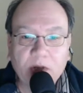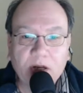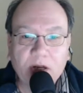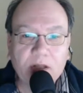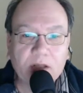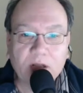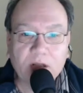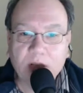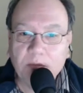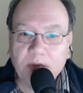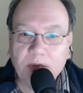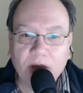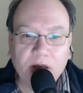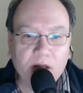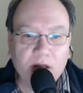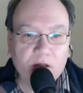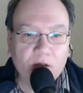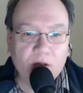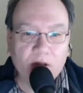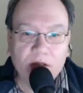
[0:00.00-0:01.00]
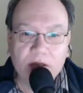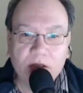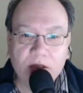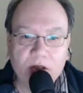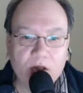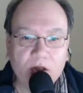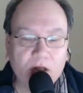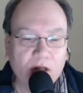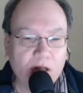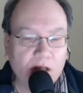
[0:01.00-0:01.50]
I started making a
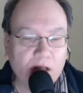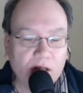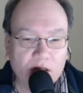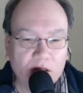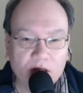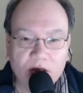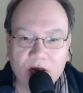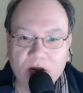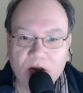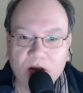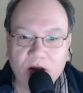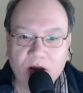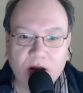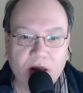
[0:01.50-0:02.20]
transition, and it just started